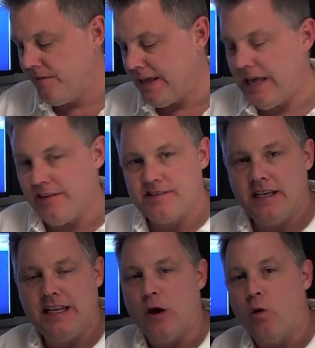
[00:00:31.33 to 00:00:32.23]
And the
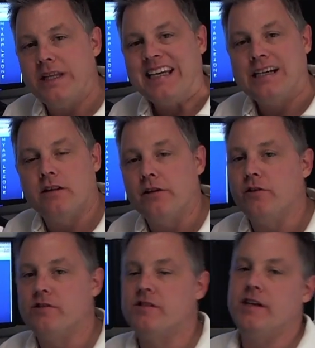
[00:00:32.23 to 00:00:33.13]
CD only
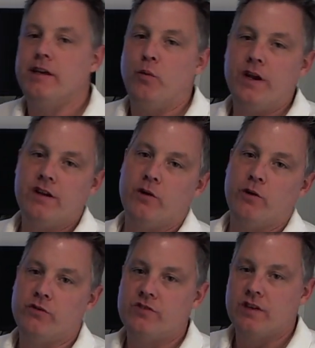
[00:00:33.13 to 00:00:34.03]
includes the
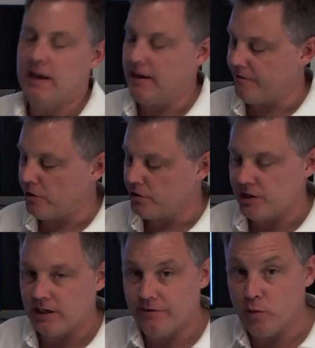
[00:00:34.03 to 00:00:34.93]
Windows
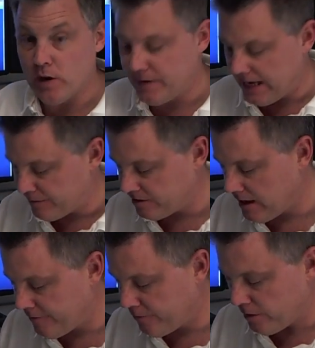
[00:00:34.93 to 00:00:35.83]
version of the webcam
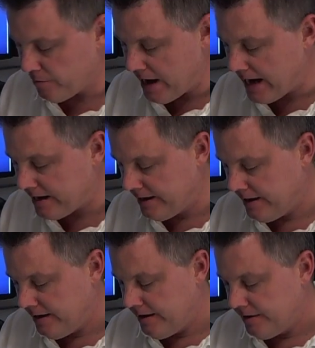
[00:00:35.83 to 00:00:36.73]
software. The Mac
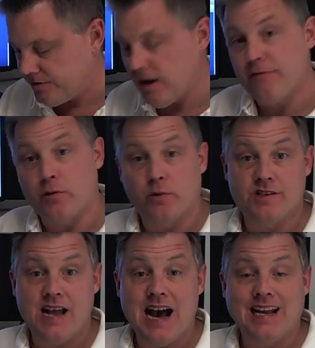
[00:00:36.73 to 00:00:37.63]
software
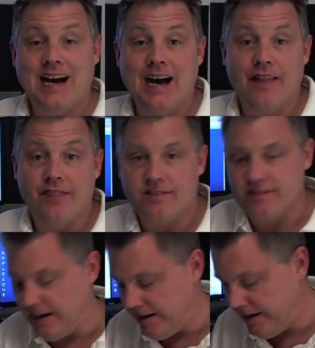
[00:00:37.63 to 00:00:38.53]
was not on the
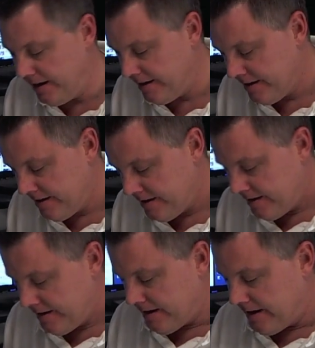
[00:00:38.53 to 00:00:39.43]
CD.
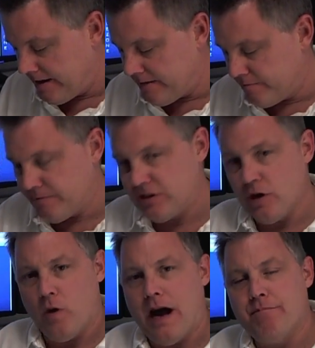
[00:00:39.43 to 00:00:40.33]

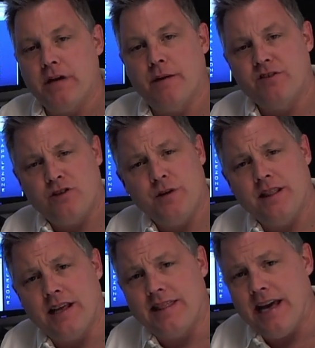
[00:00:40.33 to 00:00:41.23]
So I'm
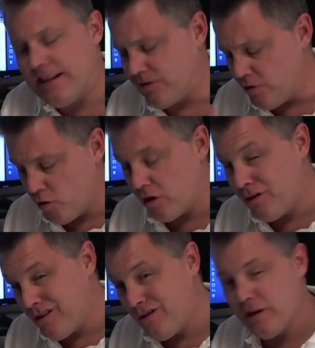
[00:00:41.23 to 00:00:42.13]
assuming that that's
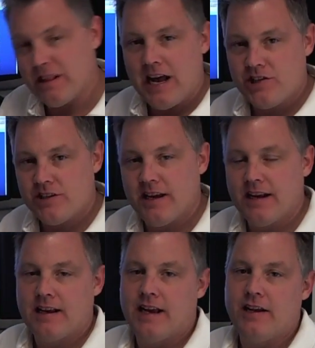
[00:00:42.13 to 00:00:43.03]
normal with
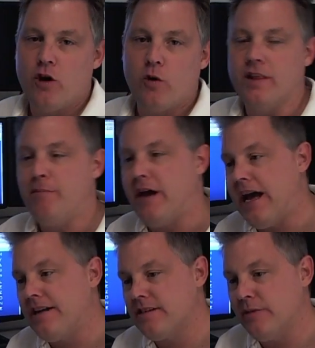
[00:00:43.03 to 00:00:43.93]
Logitech. I know in the
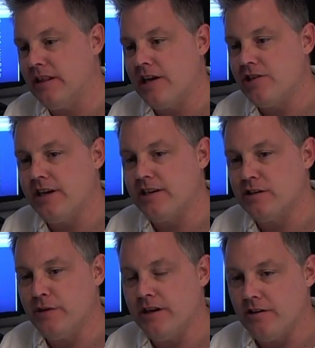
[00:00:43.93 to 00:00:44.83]
past, Logitech has
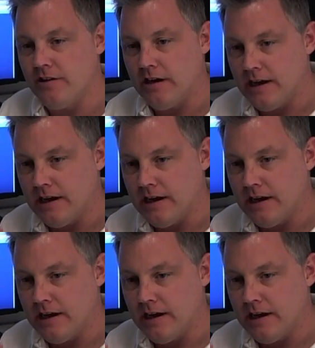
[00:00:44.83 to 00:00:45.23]
been